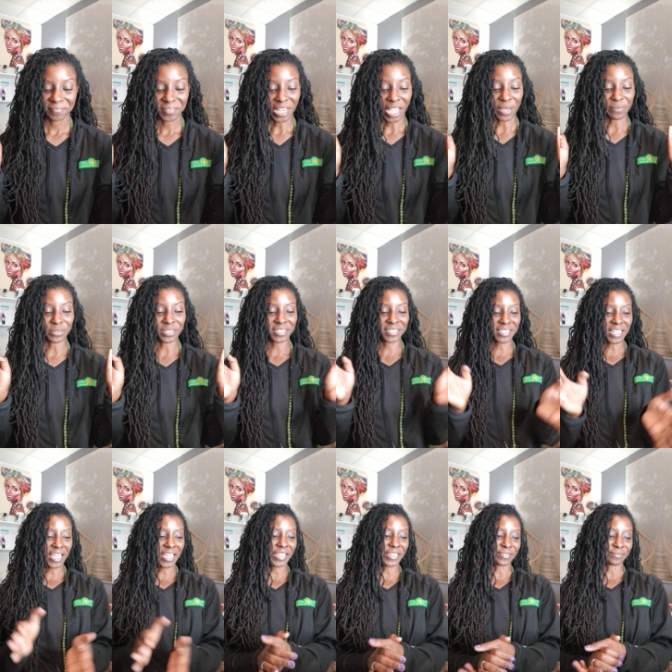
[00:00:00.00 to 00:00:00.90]
I'm just
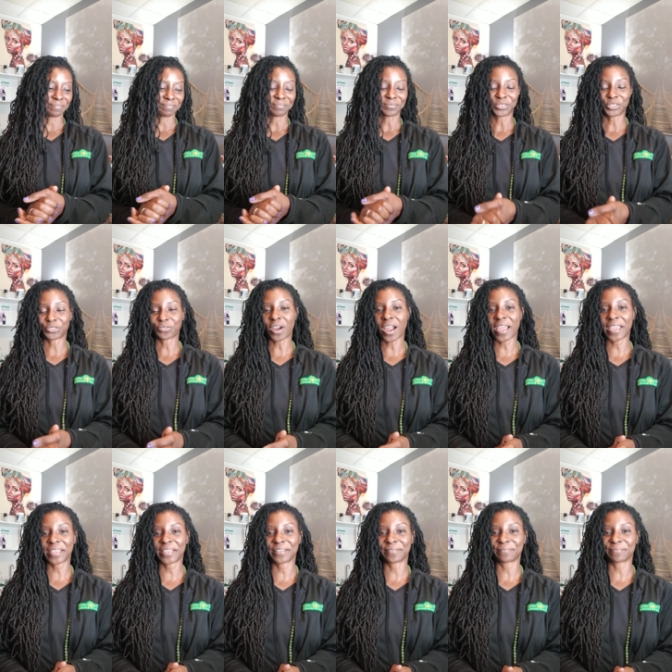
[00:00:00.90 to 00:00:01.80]
saying, try
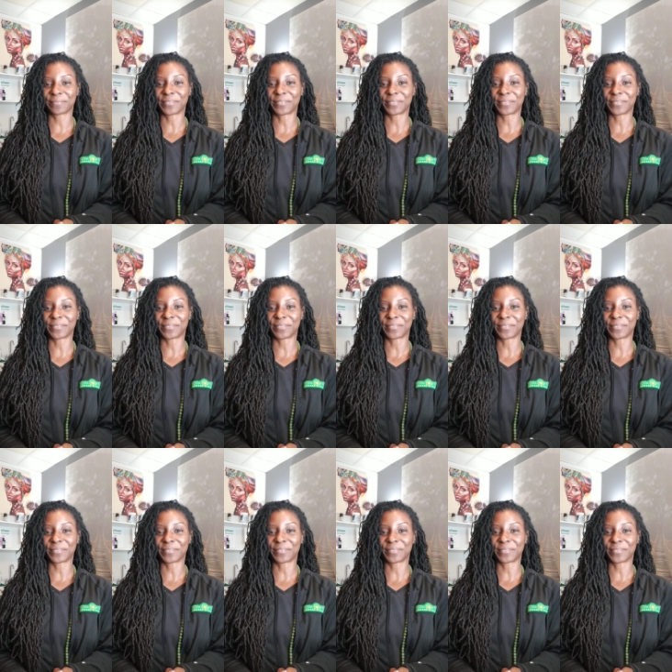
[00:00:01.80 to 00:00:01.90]
it.